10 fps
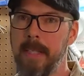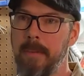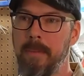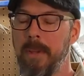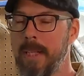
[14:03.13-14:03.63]

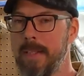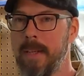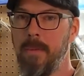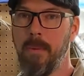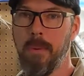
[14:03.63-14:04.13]
and things
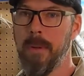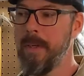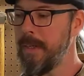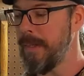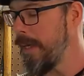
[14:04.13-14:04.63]
that I've
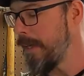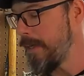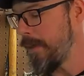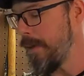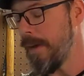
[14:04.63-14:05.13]
ordered. And
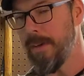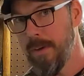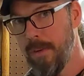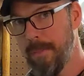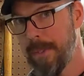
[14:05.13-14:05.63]
so a
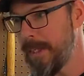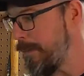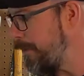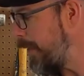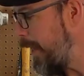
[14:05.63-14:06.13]
notebook has
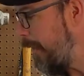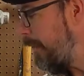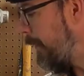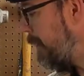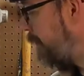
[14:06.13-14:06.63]
been really helpful.